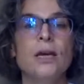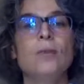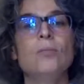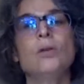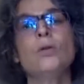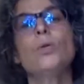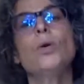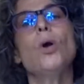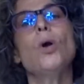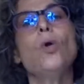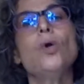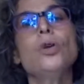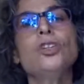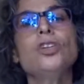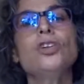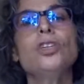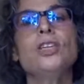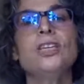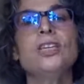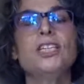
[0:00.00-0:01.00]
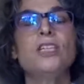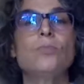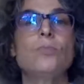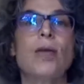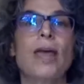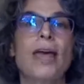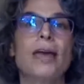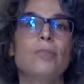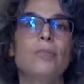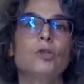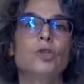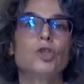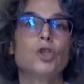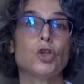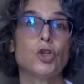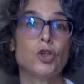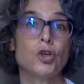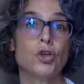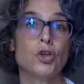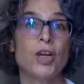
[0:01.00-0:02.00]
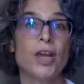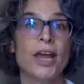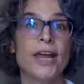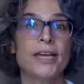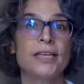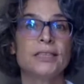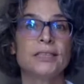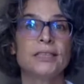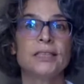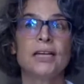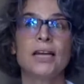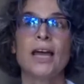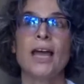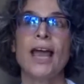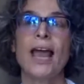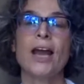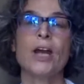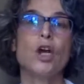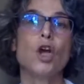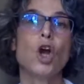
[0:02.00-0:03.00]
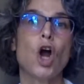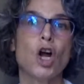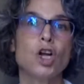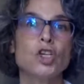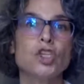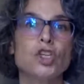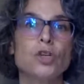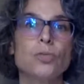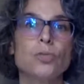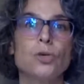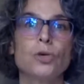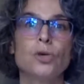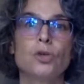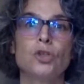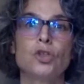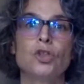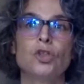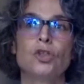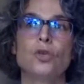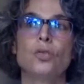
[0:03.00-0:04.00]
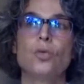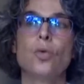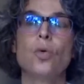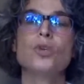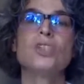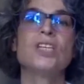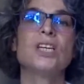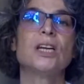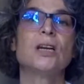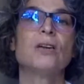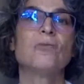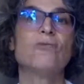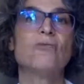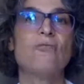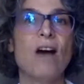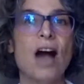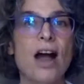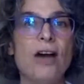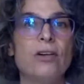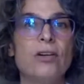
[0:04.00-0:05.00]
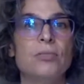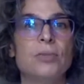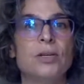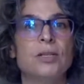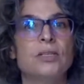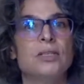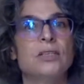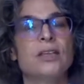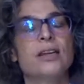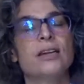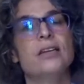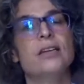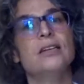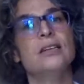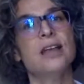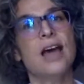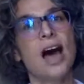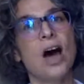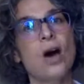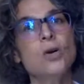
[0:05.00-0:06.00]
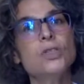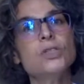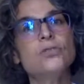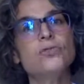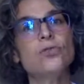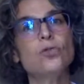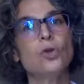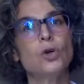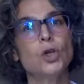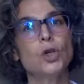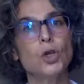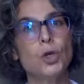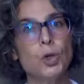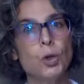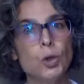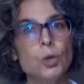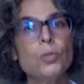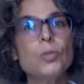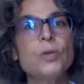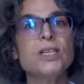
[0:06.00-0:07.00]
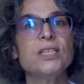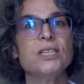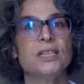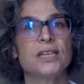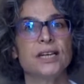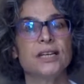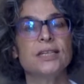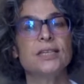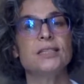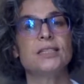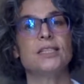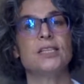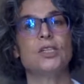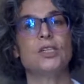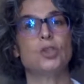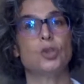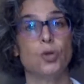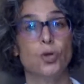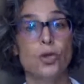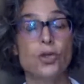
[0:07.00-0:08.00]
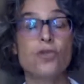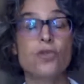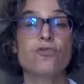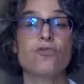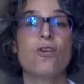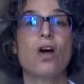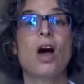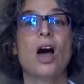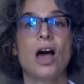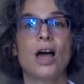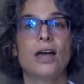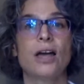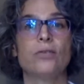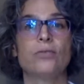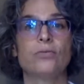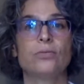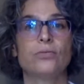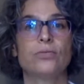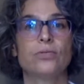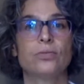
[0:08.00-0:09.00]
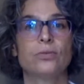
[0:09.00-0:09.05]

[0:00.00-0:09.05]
but we also need to be able to create and contribute towards an environment that allows for human dignity to thrive.